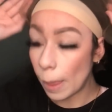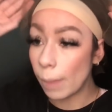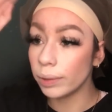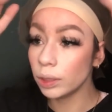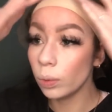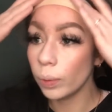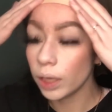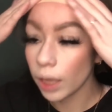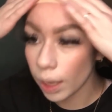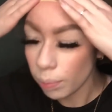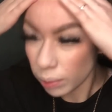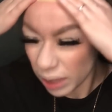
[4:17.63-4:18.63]
Put the wig
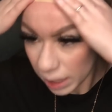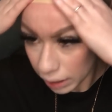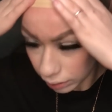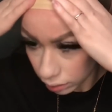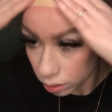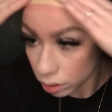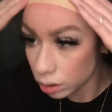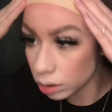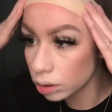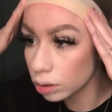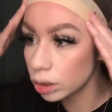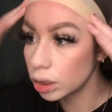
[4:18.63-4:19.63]
cap like
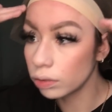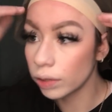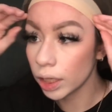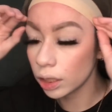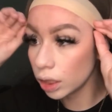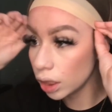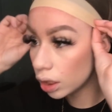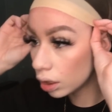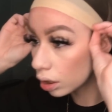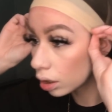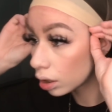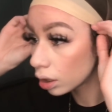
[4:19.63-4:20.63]
directly
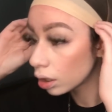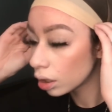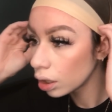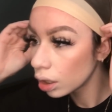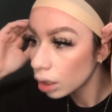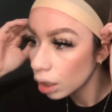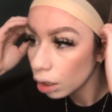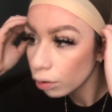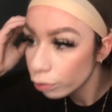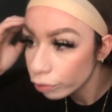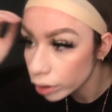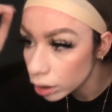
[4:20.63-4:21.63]
in
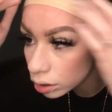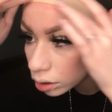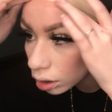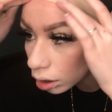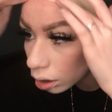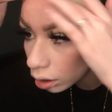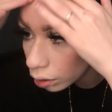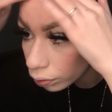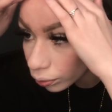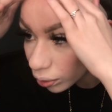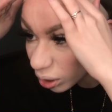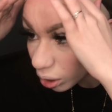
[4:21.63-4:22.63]
front of
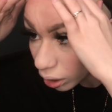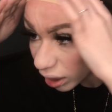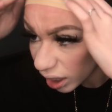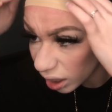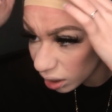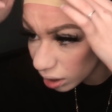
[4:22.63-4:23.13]
your hair.